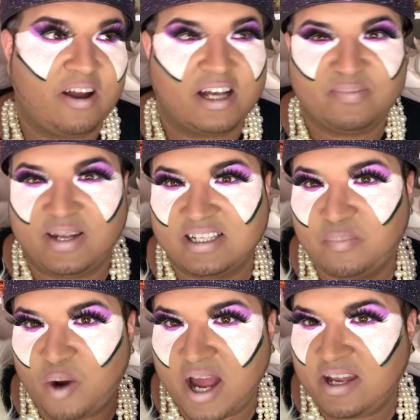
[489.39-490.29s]
Cosmetics
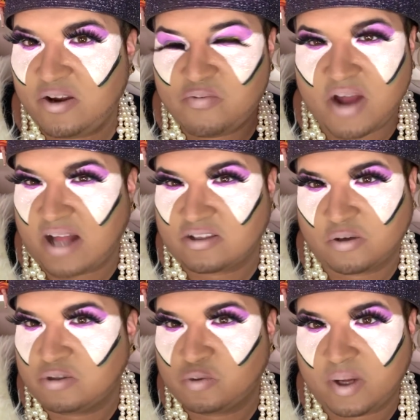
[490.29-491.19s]
brand new Not
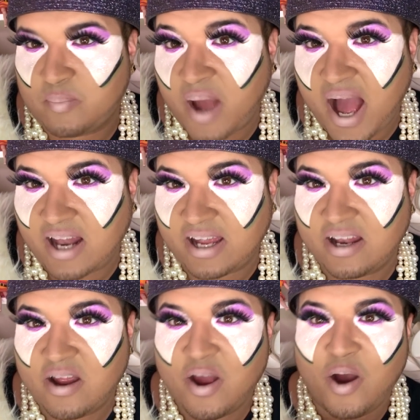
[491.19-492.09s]
So Sweet palette.
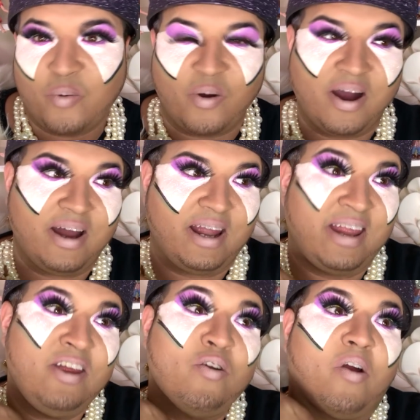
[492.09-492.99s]
Well, honey,
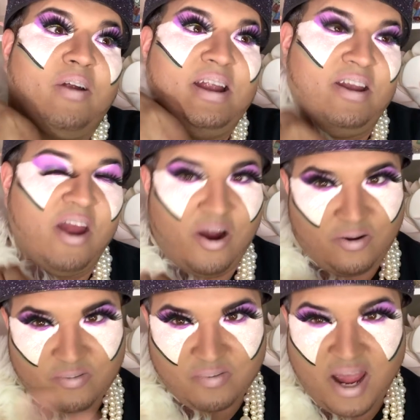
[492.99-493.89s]
you already know.
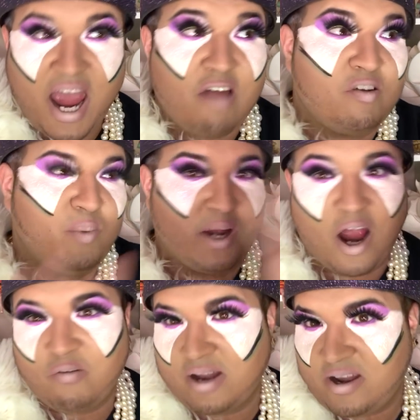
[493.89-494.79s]
Everybody
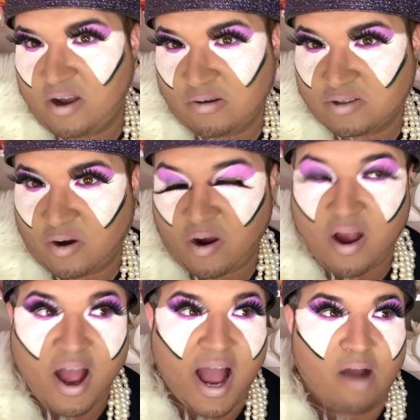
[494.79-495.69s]
already knows, girl.
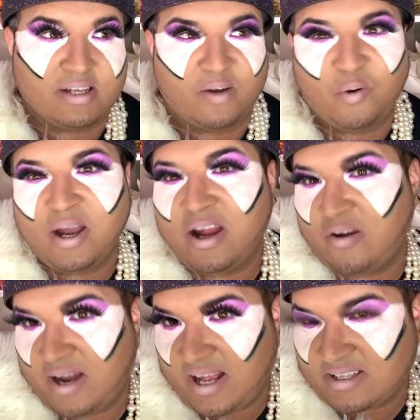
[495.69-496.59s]
I was like, well,
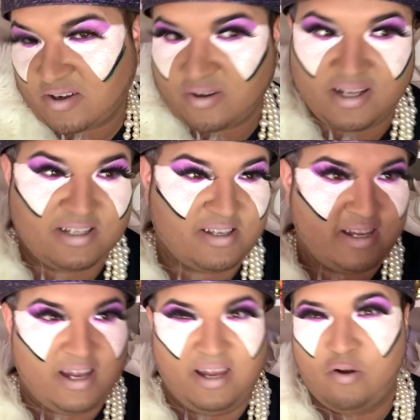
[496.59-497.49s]
here it is, girl. This is
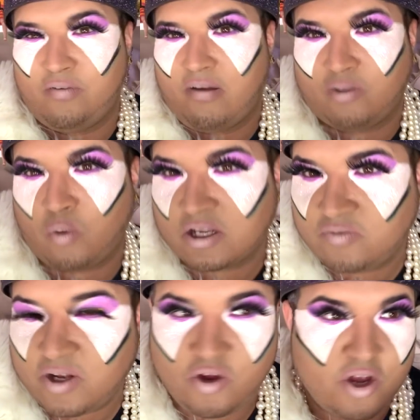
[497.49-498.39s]
it. You don't even have to watch the
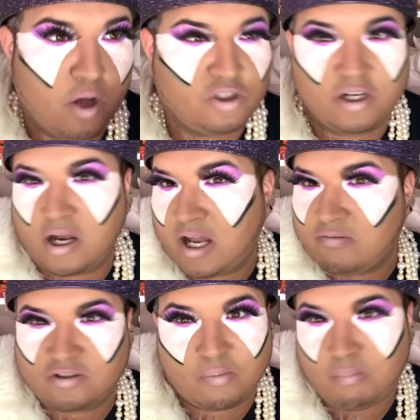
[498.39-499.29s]
video. You know she's going to
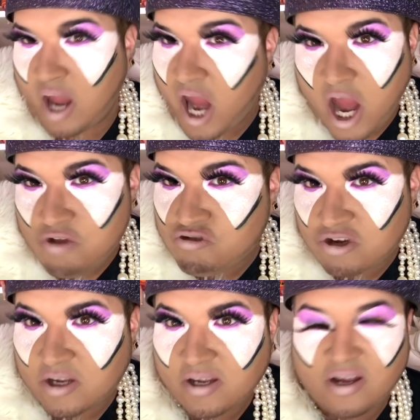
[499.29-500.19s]
love us to
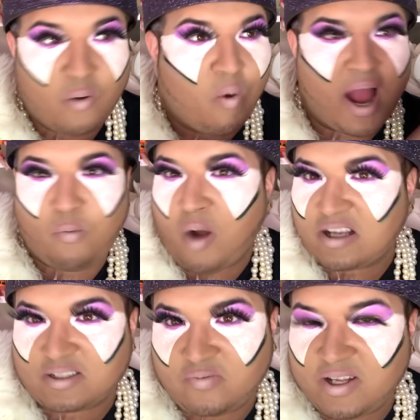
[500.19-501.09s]
match. Why
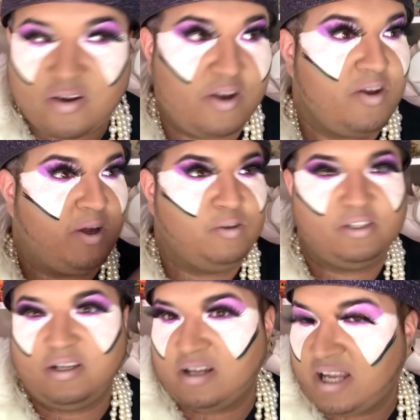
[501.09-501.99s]
watch the video? You know
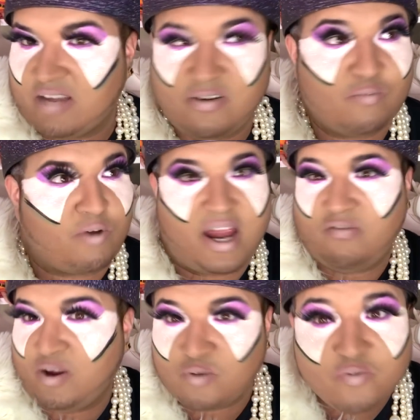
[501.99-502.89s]
she's going to give it
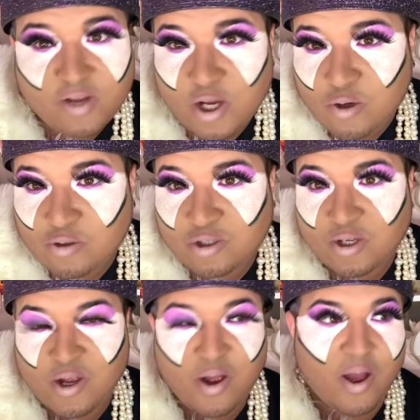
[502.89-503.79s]
raving reviews.